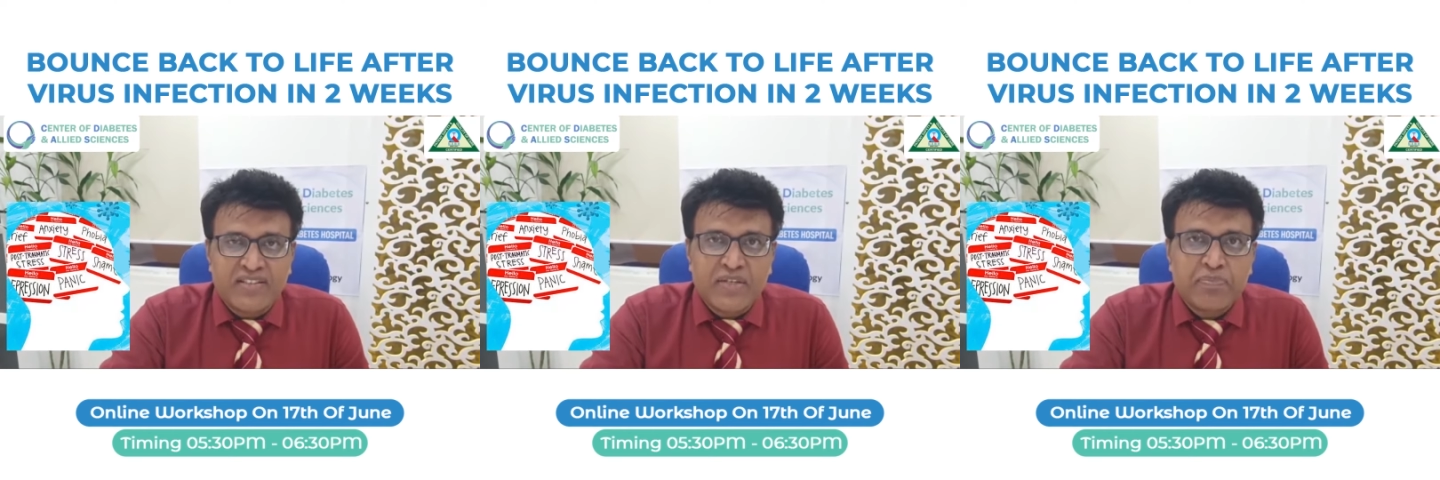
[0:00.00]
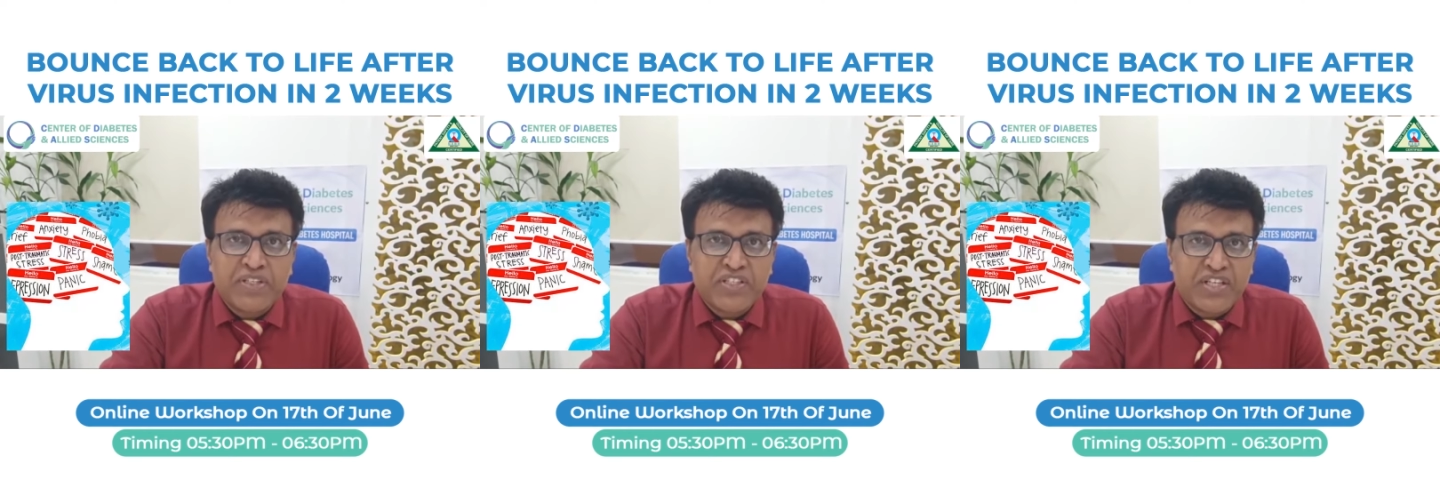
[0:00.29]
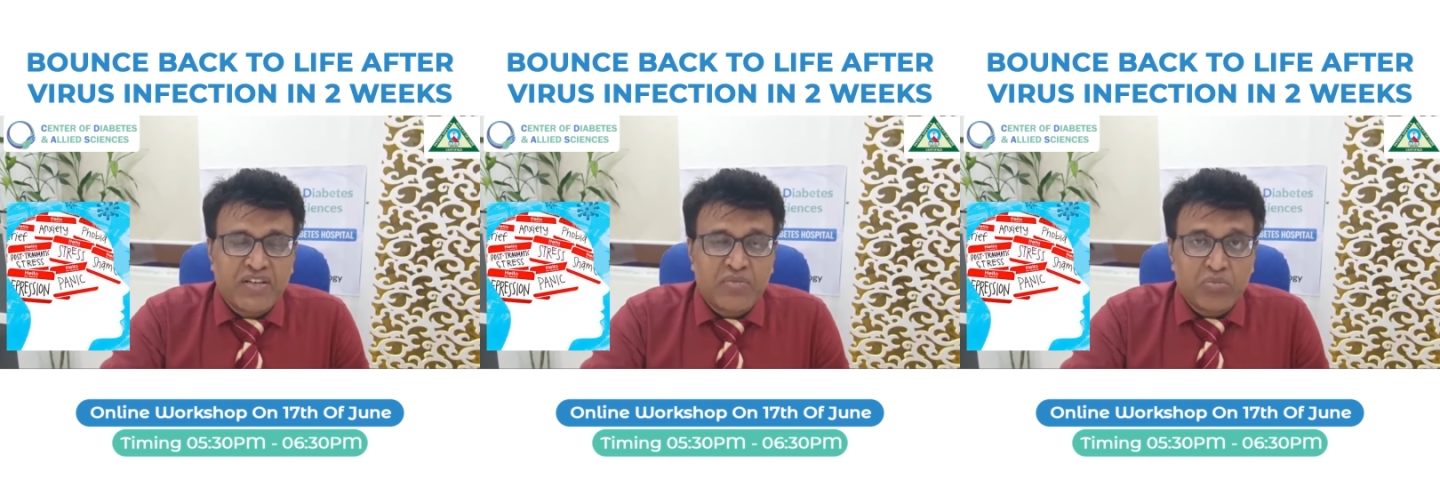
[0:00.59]

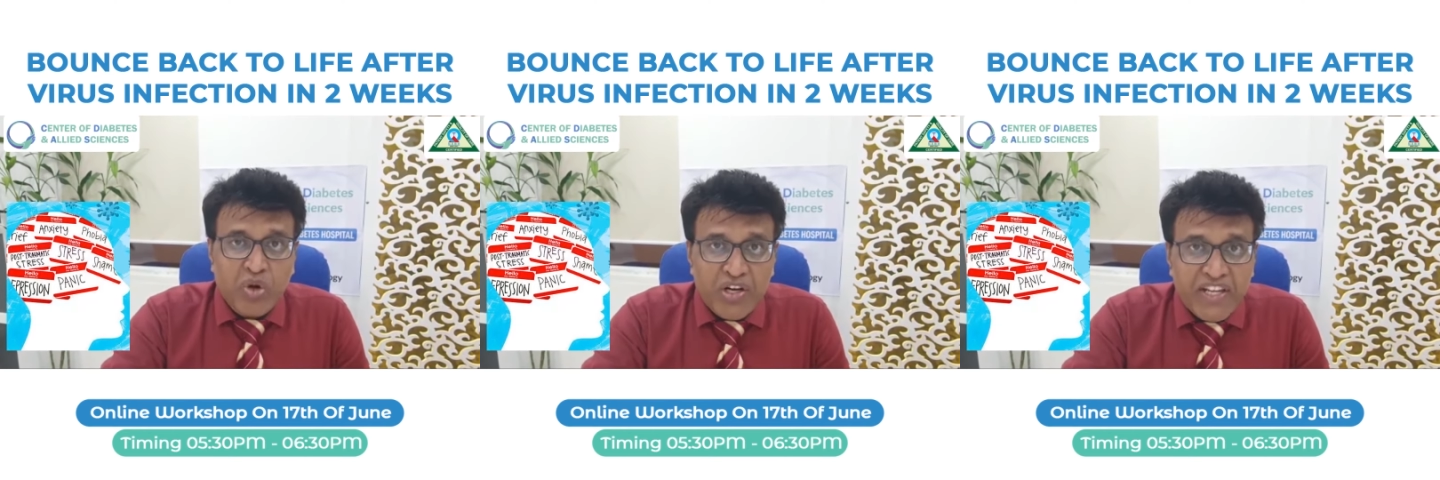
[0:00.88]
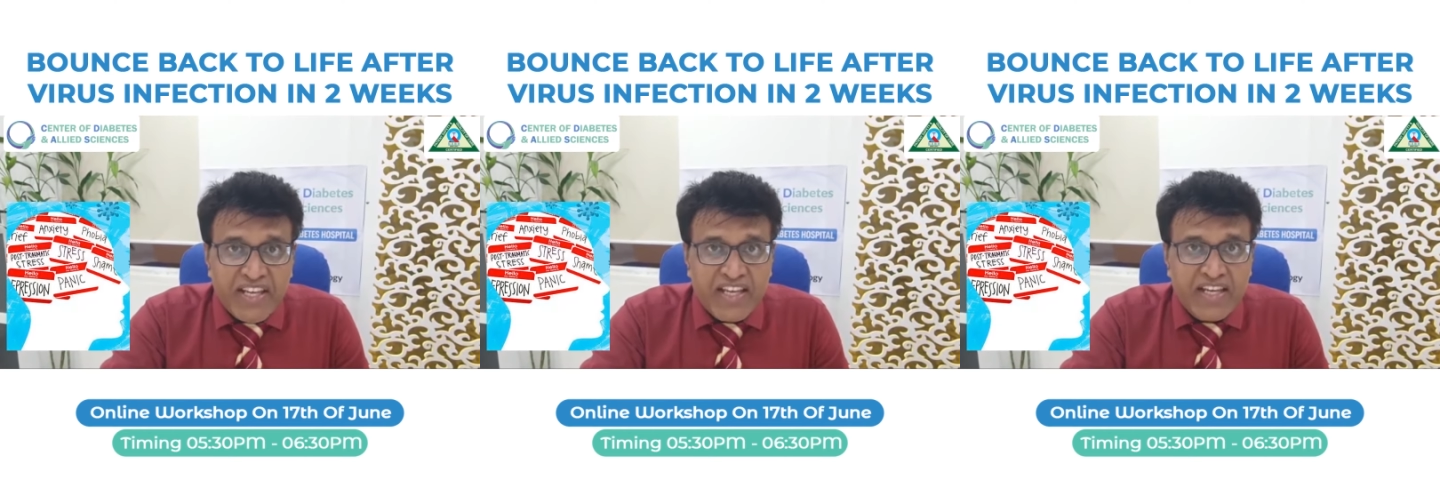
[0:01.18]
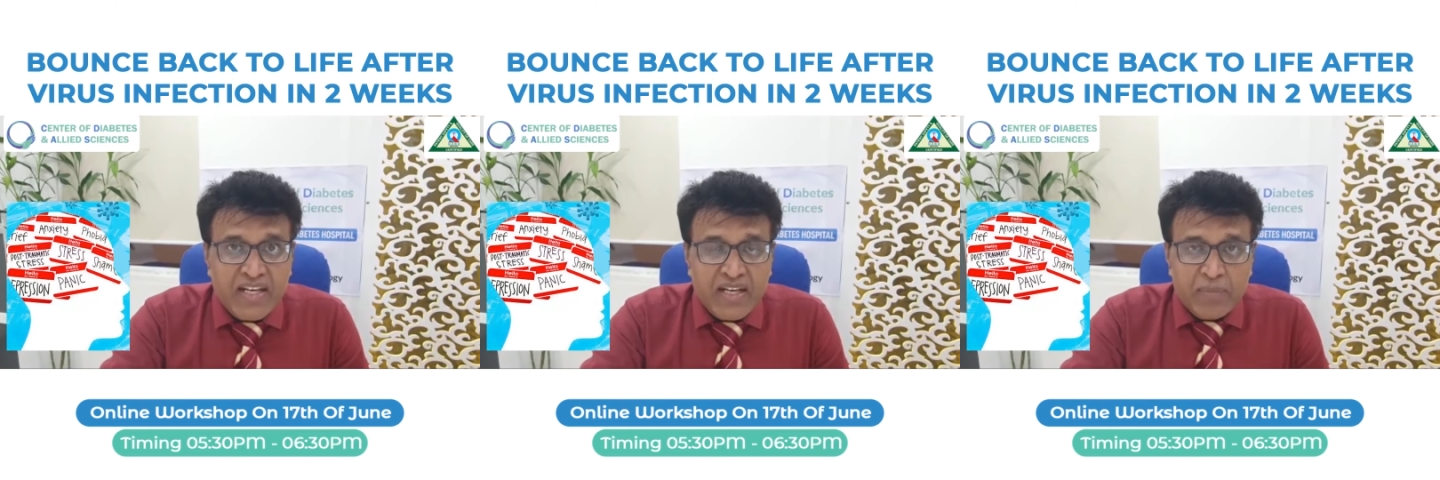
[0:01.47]
depression, body
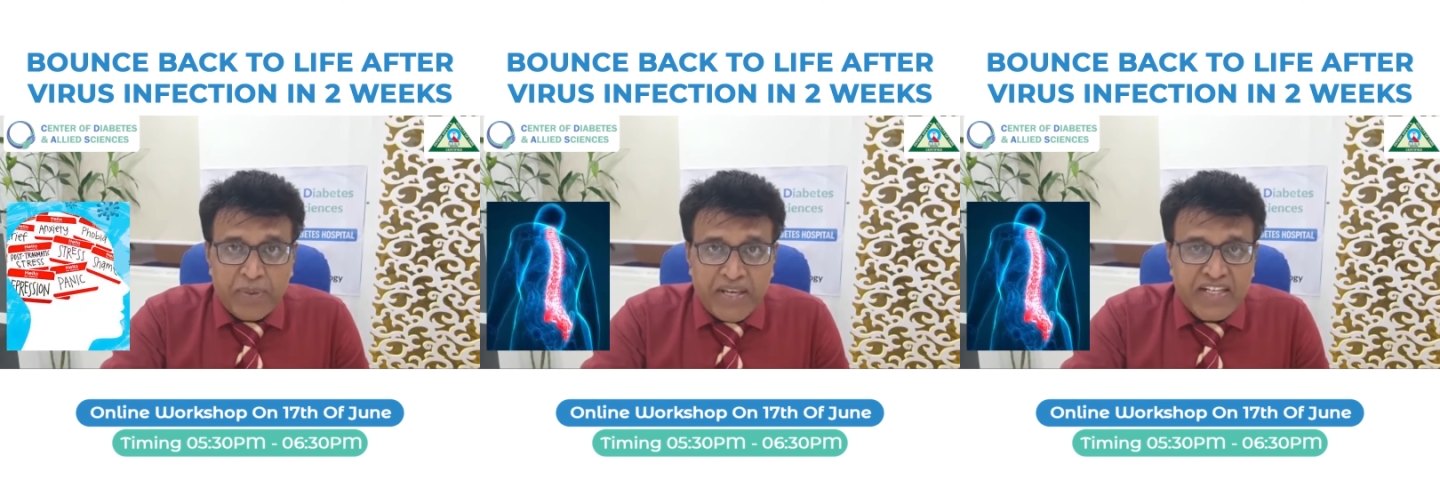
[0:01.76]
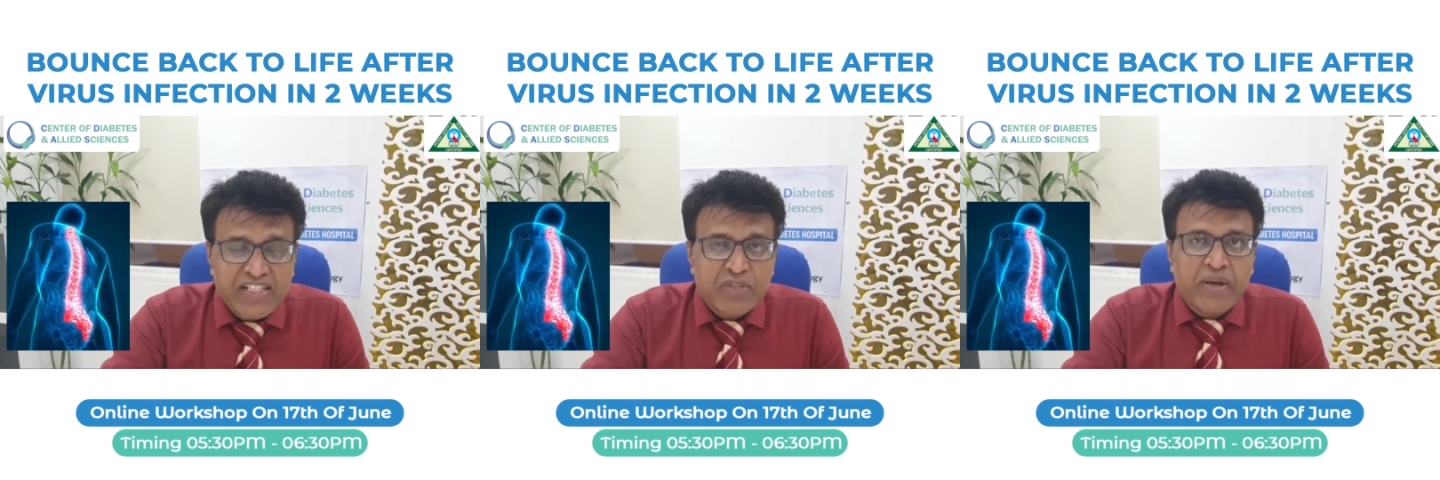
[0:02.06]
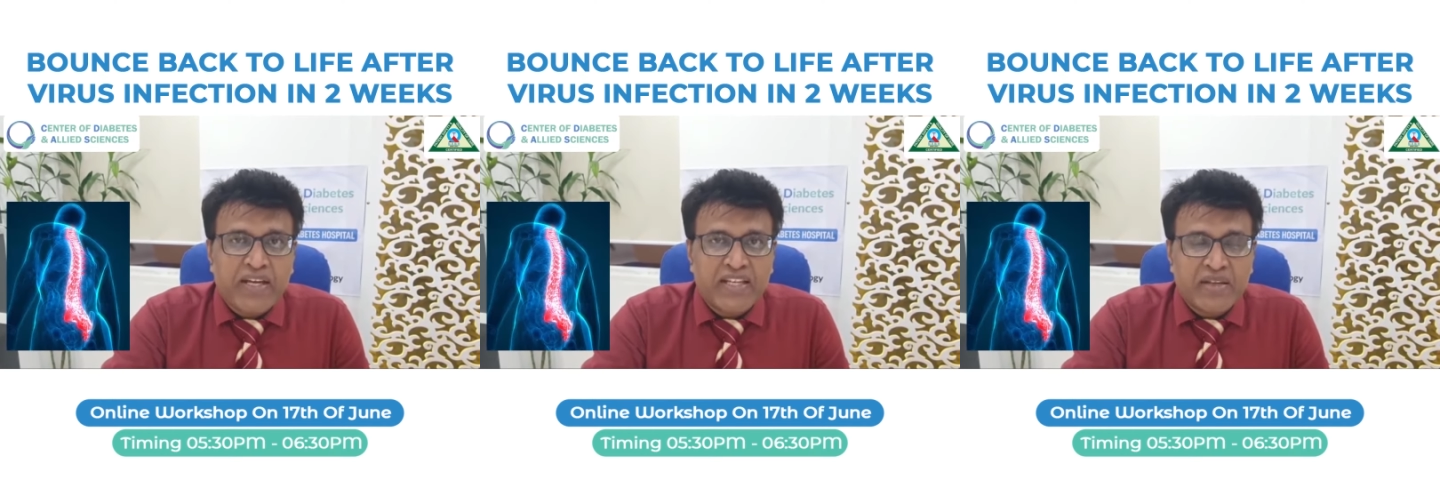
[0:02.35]
ache, pain in
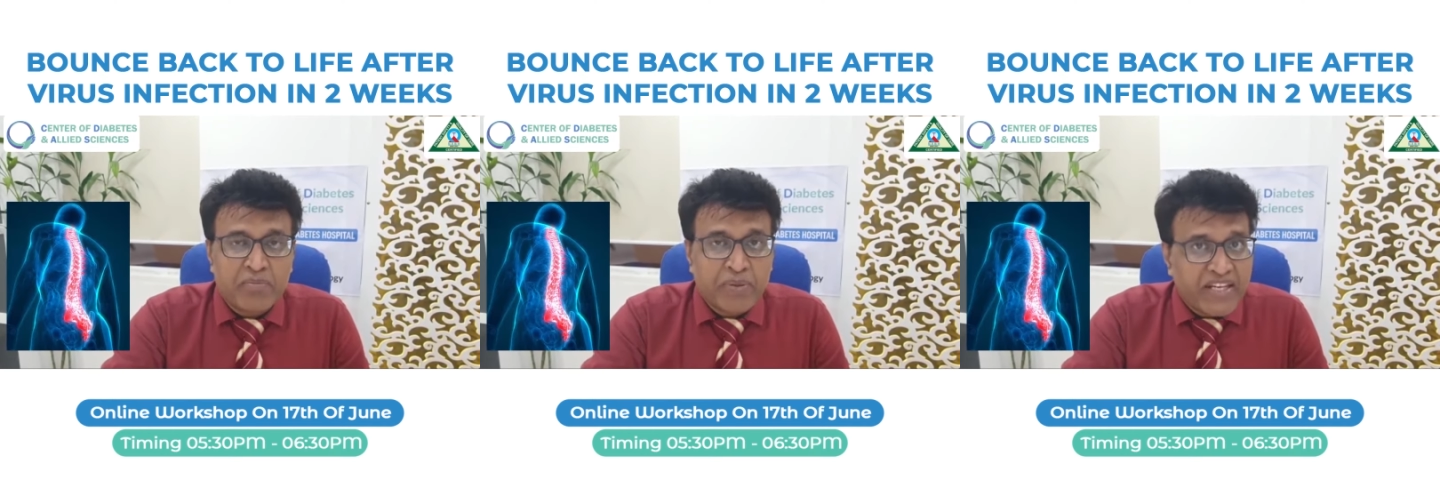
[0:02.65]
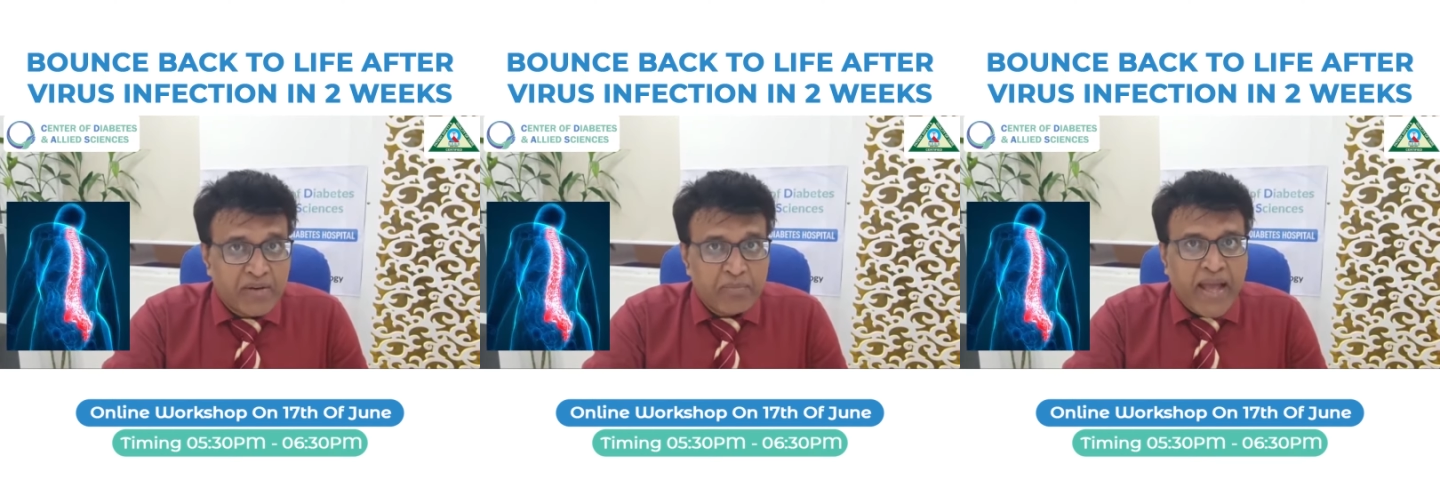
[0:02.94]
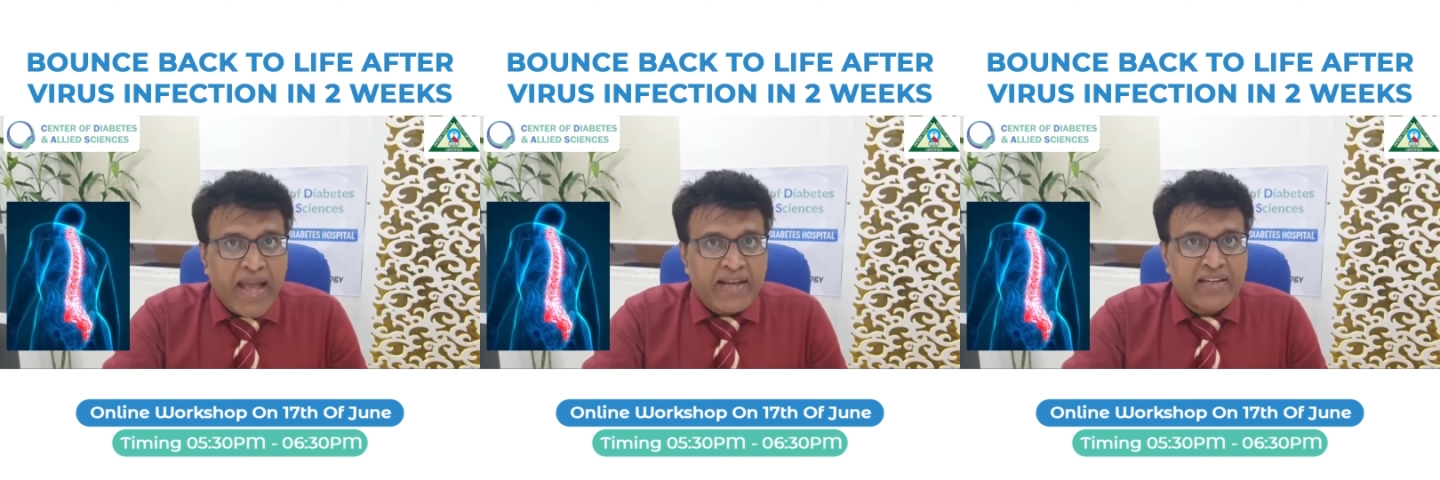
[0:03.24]
spine, pain in
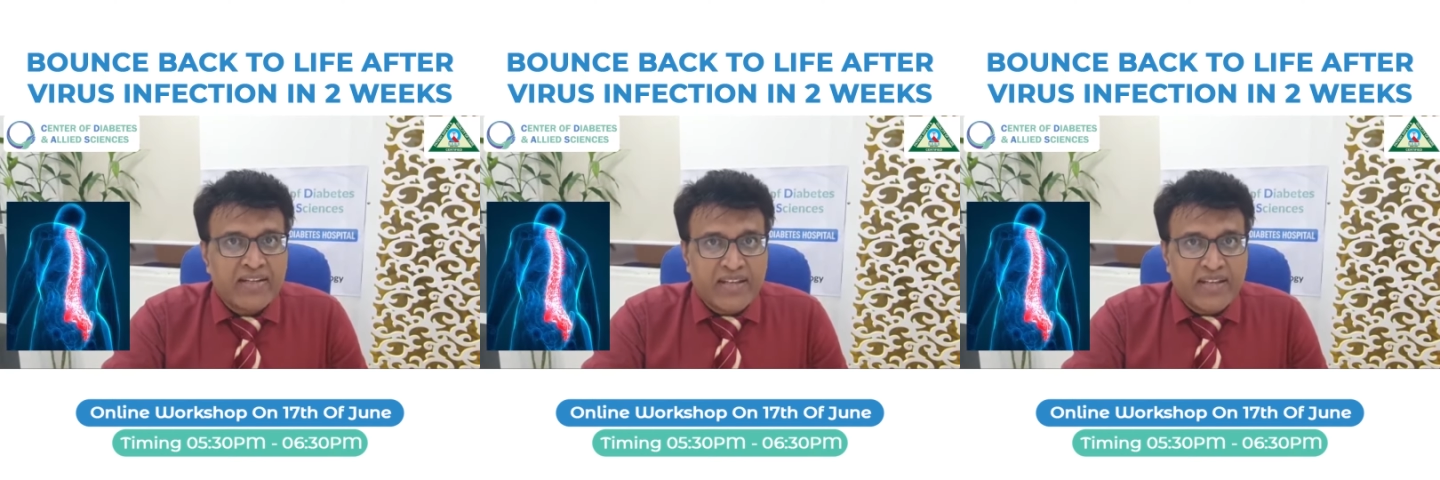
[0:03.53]
back,